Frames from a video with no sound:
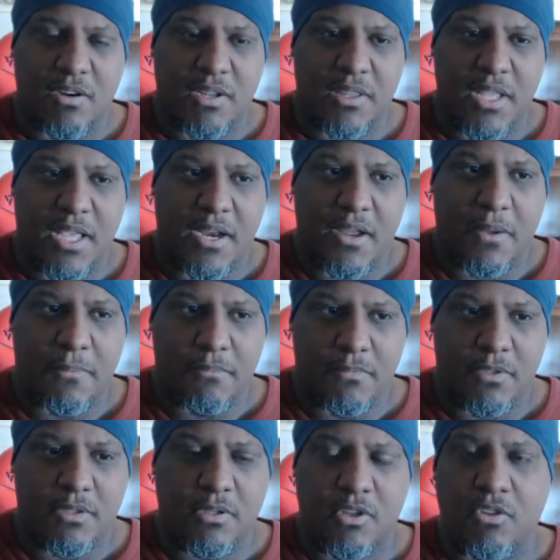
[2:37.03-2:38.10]
and then
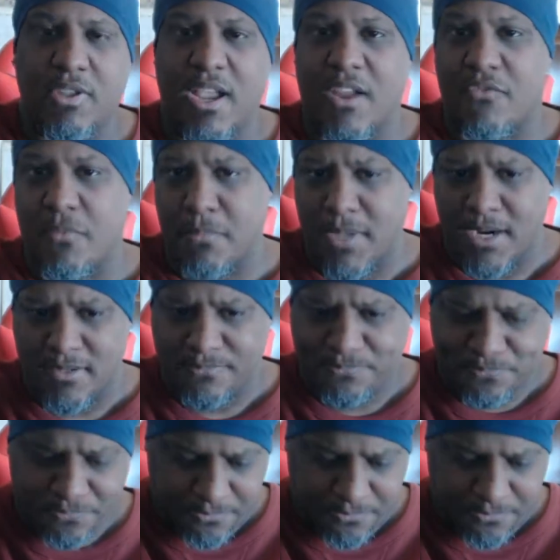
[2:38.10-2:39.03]
they'll take it from there.